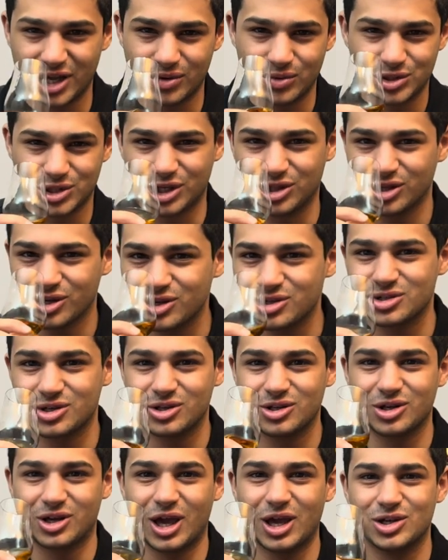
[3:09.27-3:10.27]
which I think is an
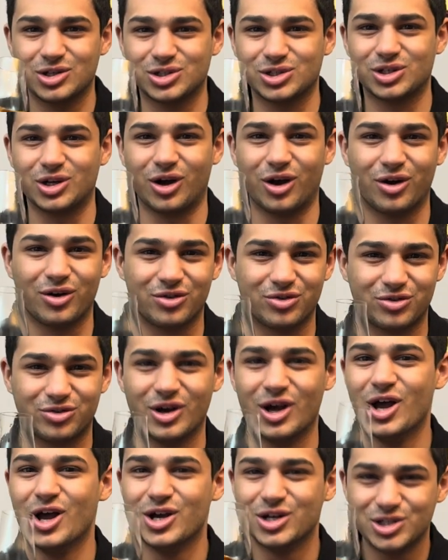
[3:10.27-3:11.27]
indication of
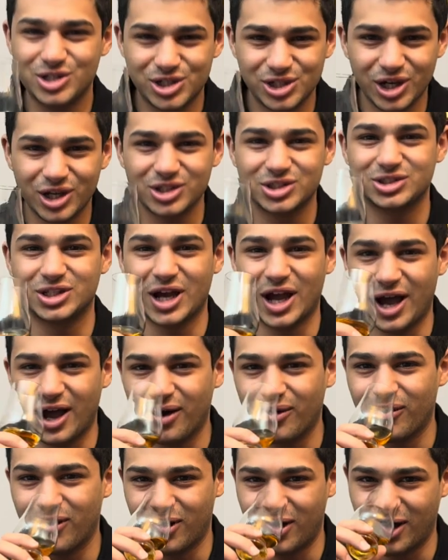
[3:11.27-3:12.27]
just
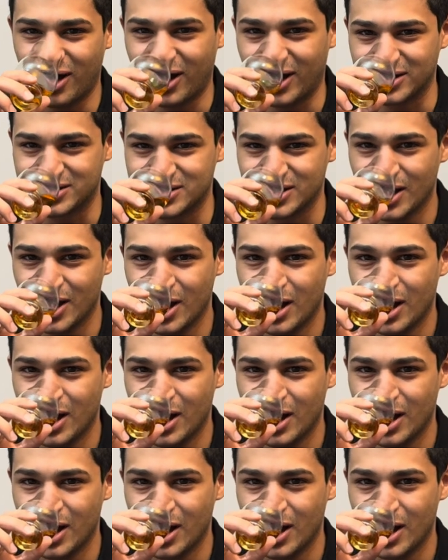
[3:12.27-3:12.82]
how hot